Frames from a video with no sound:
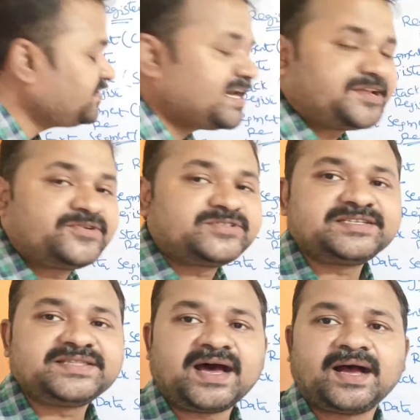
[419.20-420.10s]
we are
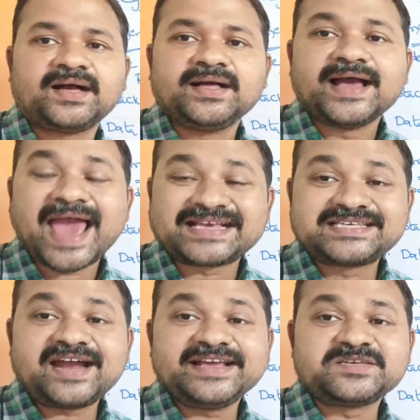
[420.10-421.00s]
using the
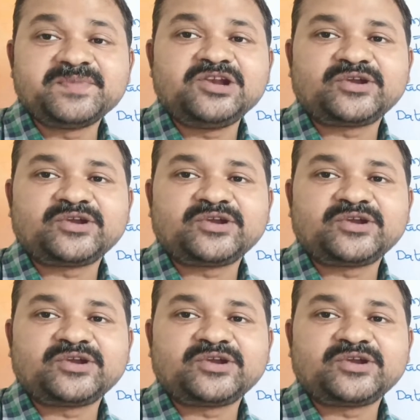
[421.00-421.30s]
hexadecimal